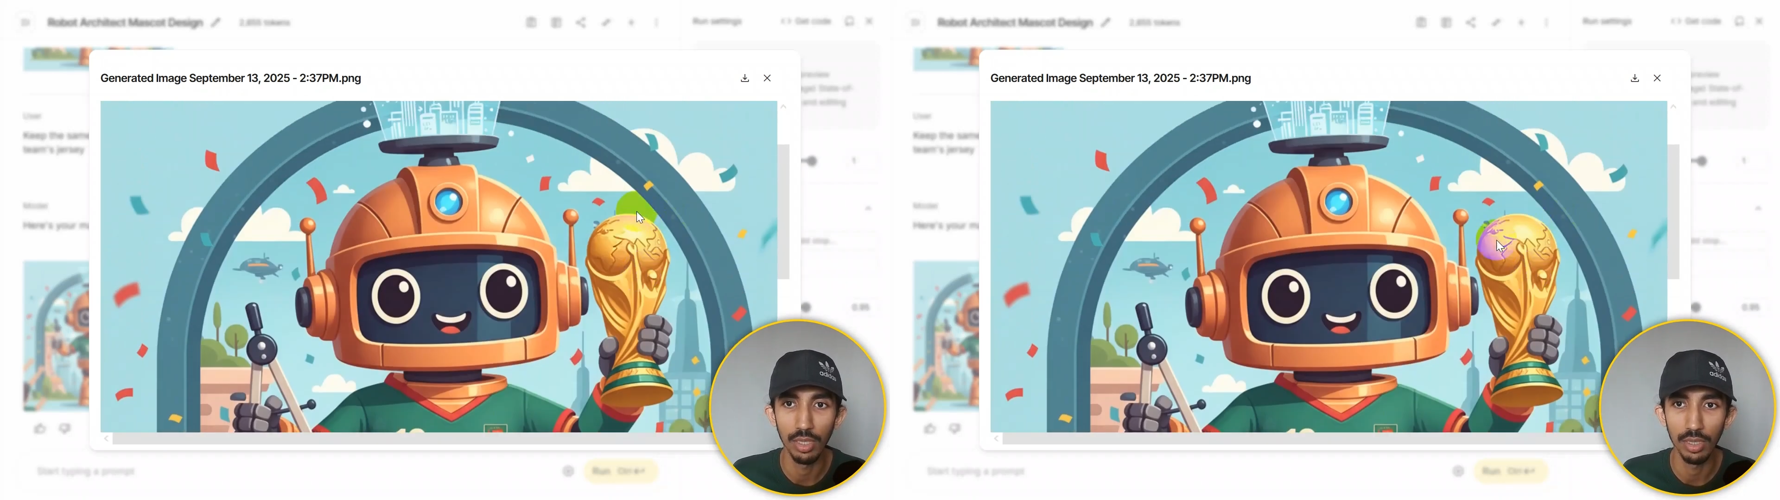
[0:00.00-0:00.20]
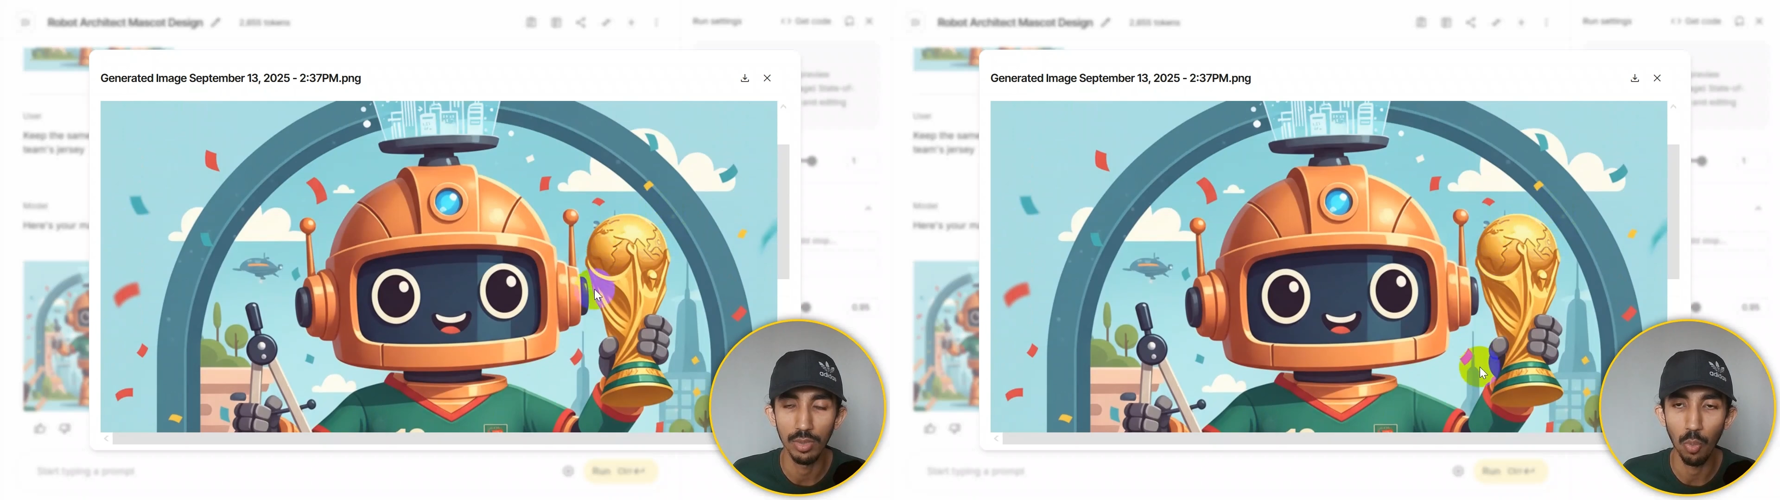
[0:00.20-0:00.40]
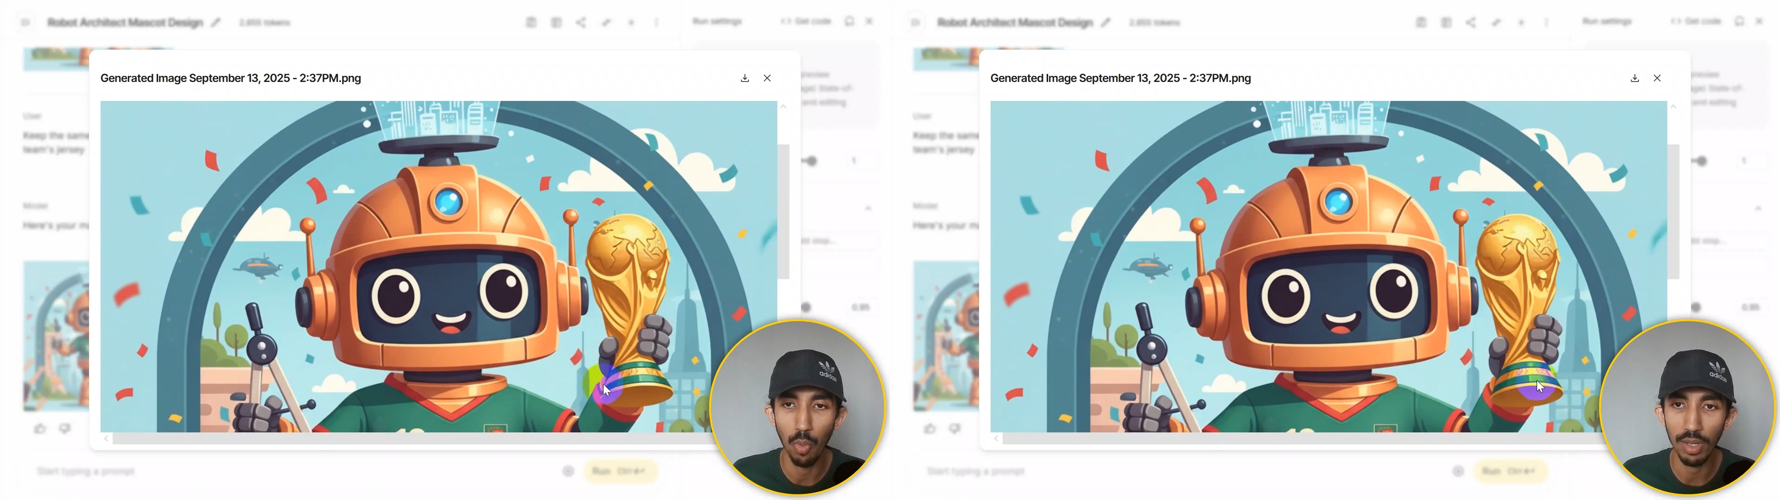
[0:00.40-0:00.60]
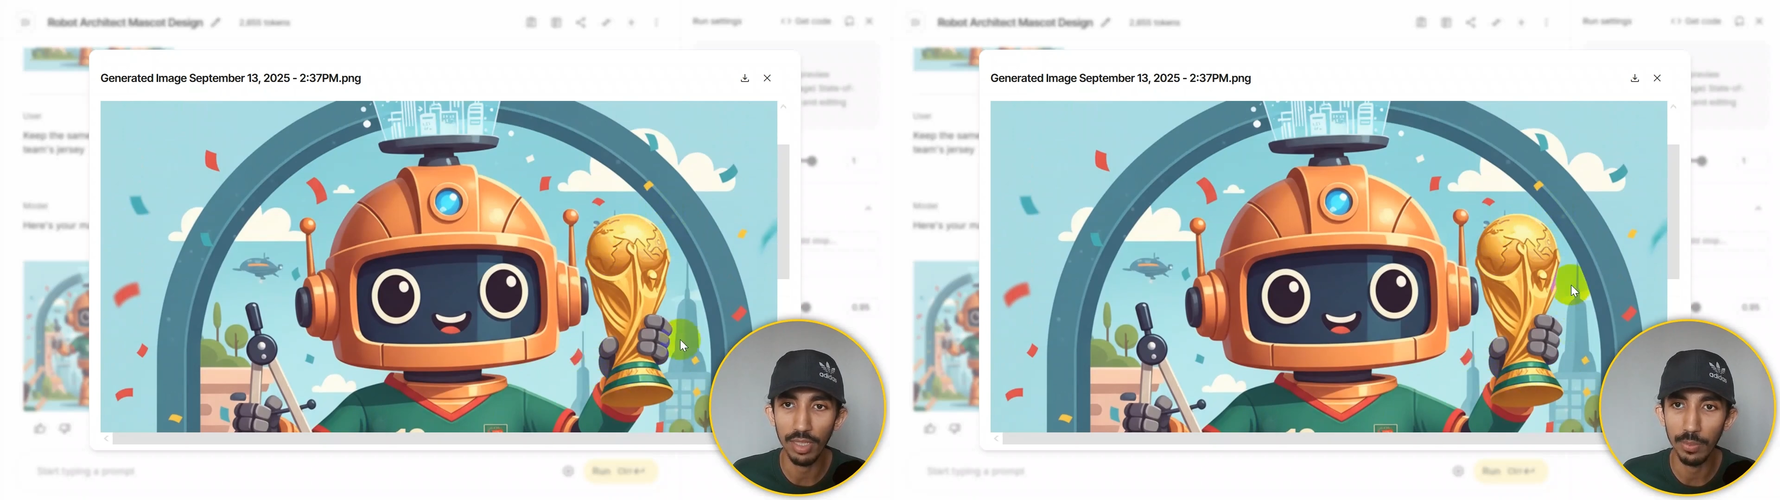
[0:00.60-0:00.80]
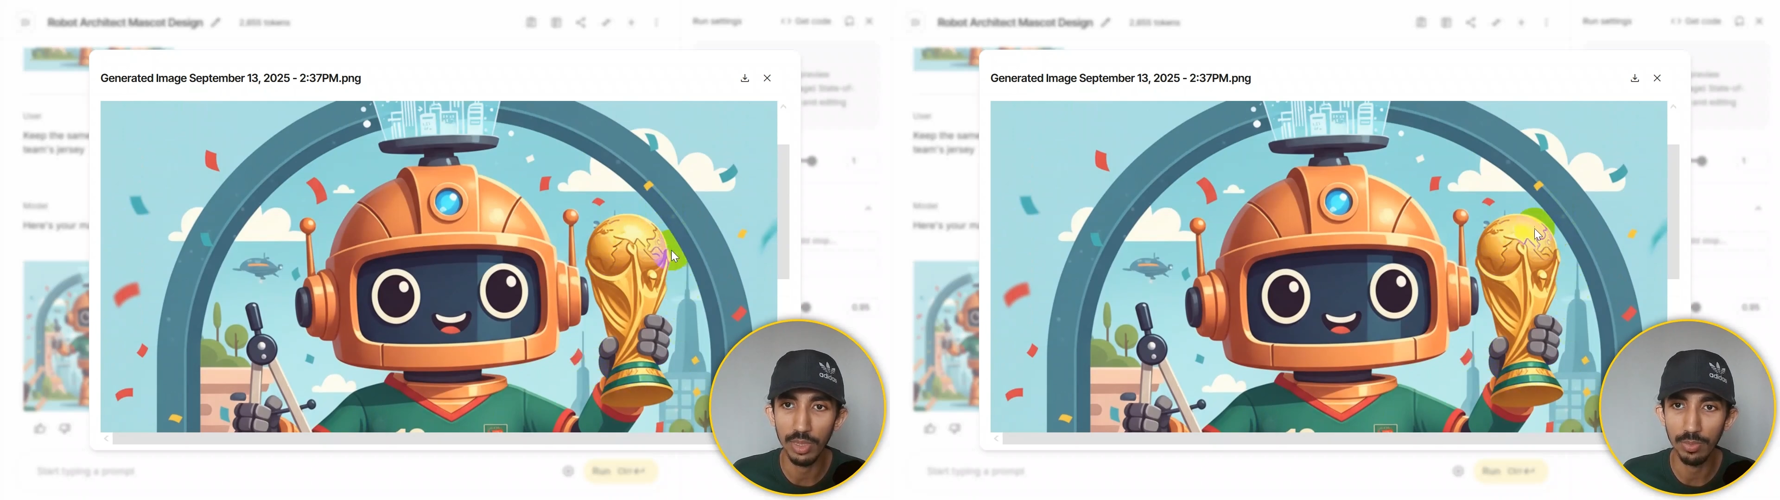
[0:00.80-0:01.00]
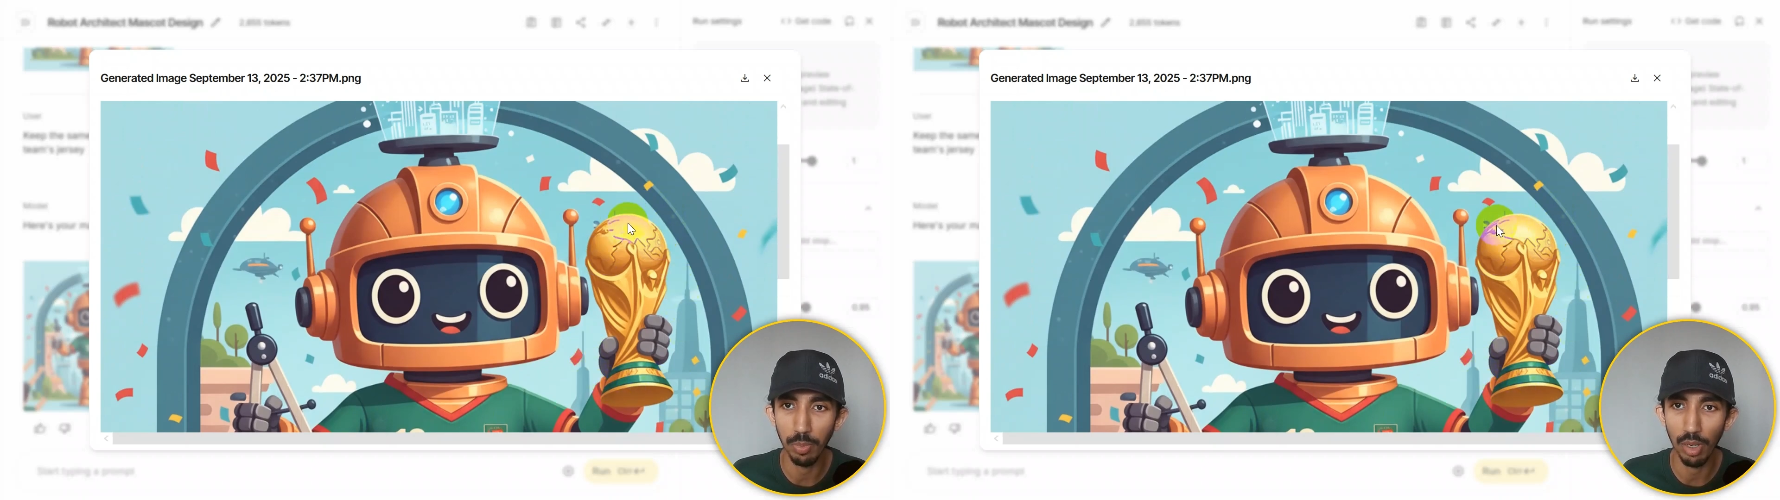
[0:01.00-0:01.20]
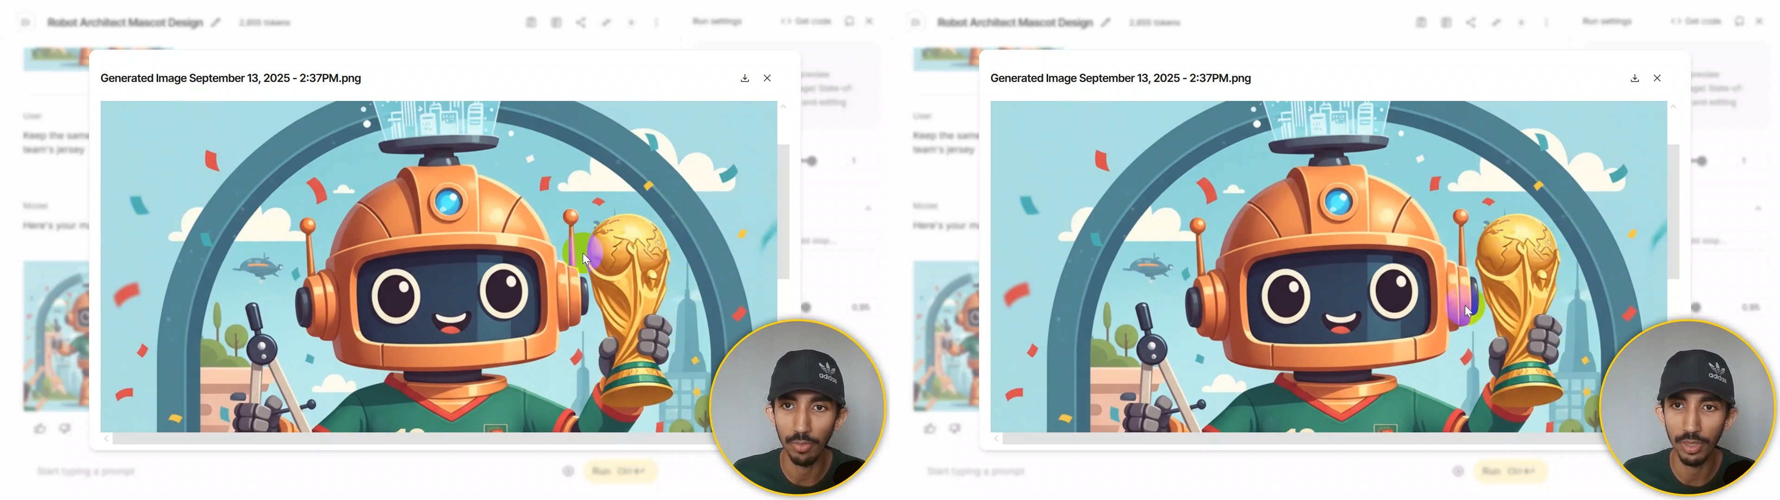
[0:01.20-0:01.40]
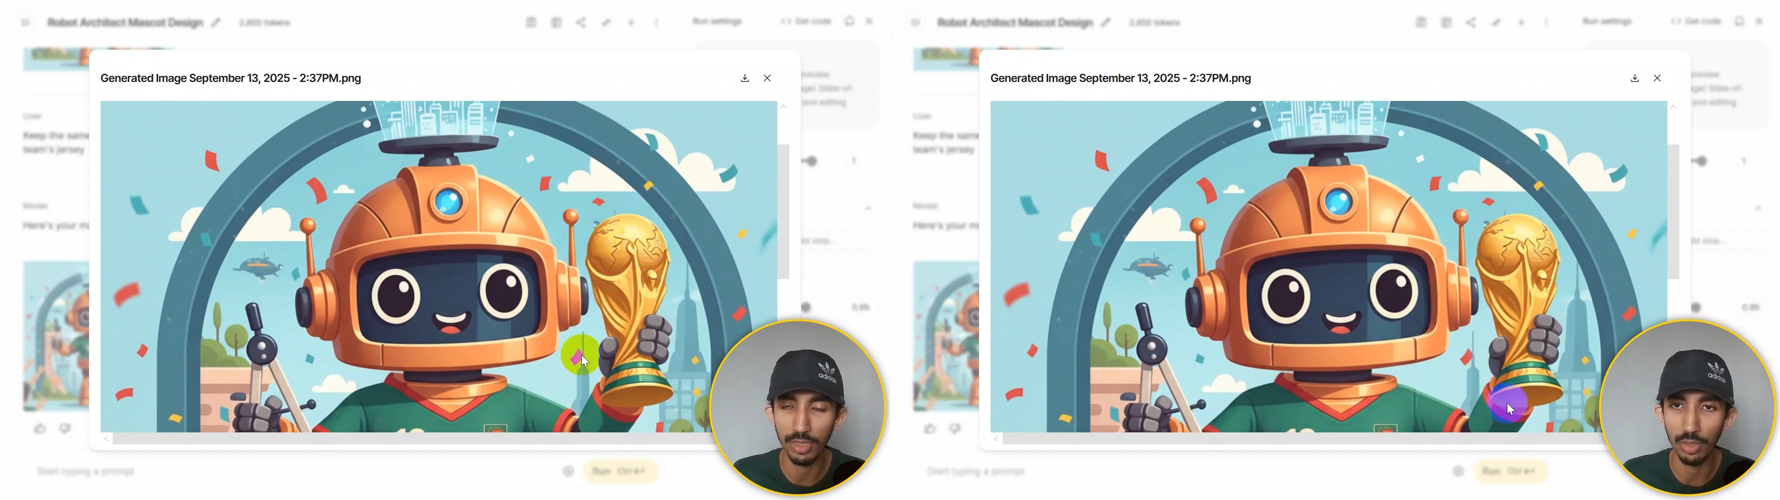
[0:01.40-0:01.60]
the World Cup is
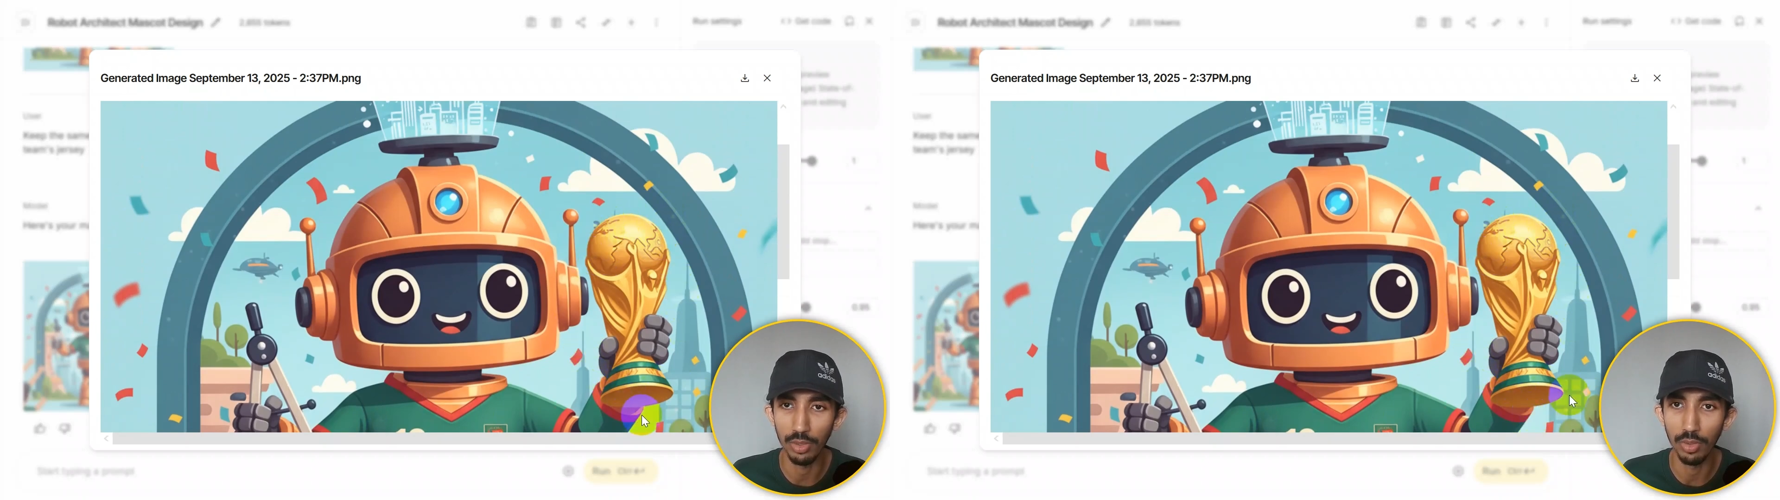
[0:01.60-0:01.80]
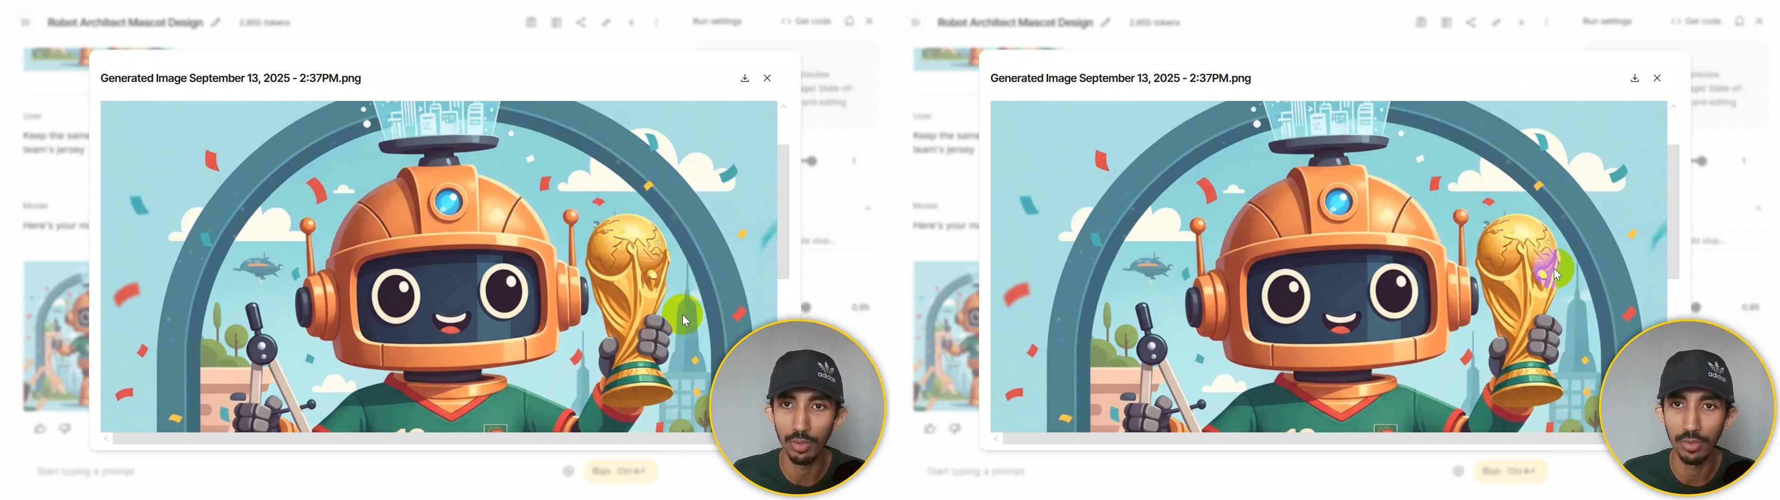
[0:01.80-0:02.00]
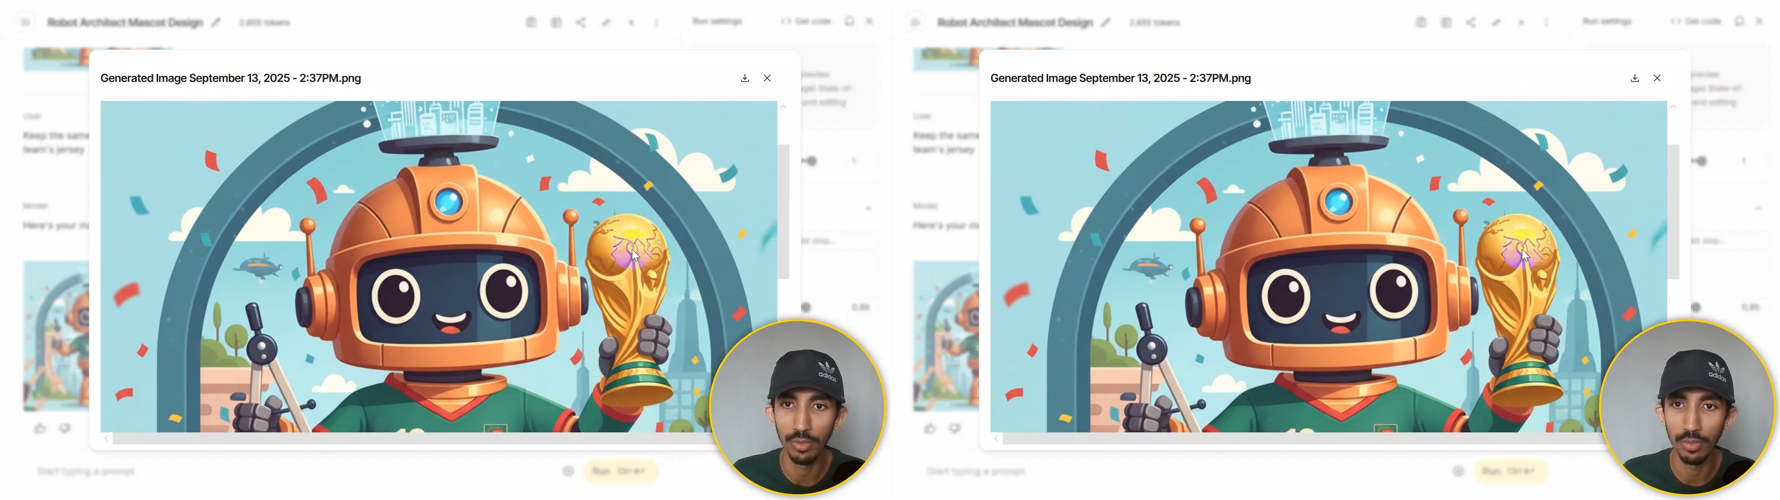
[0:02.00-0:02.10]
perfect, although